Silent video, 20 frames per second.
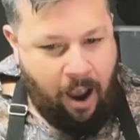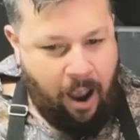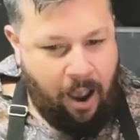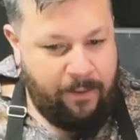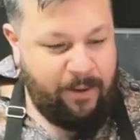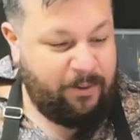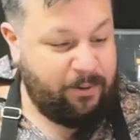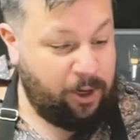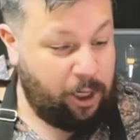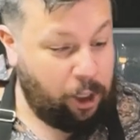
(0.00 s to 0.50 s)
And
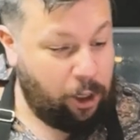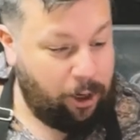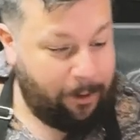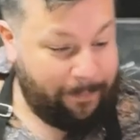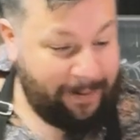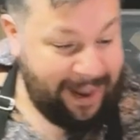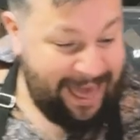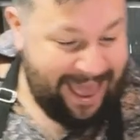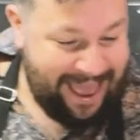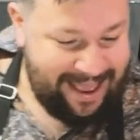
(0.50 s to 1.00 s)
we've got a lot of
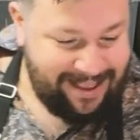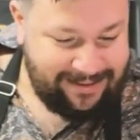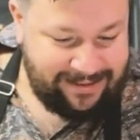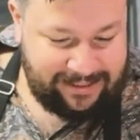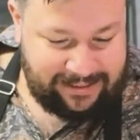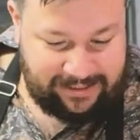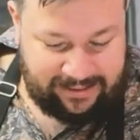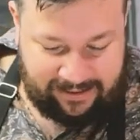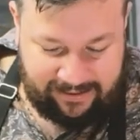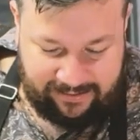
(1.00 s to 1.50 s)

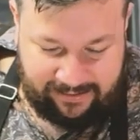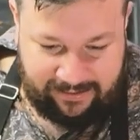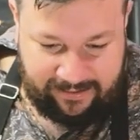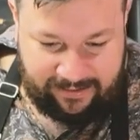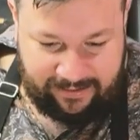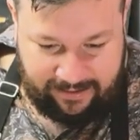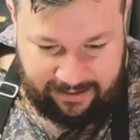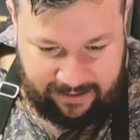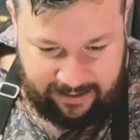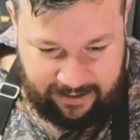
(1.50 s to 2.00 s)
plants.
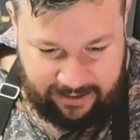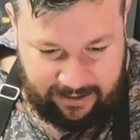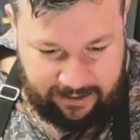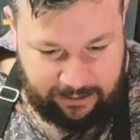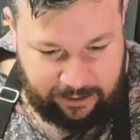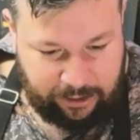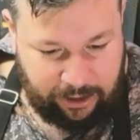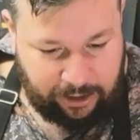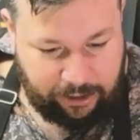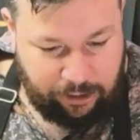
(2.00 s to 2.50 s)

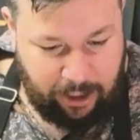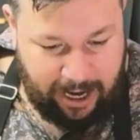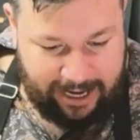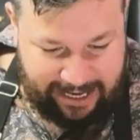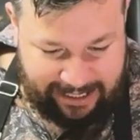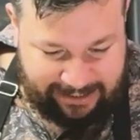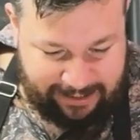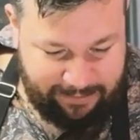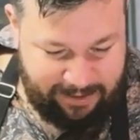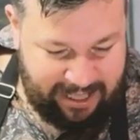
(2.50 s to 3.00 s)
Should I try and
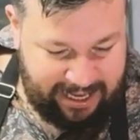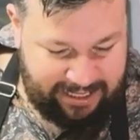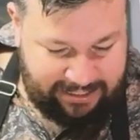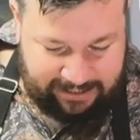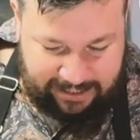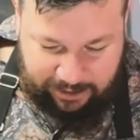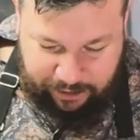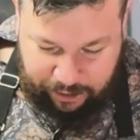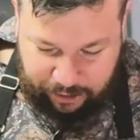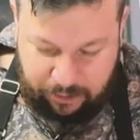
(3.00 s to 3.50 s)
get some of these
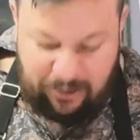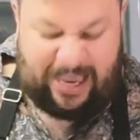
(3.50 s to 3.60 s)
in too?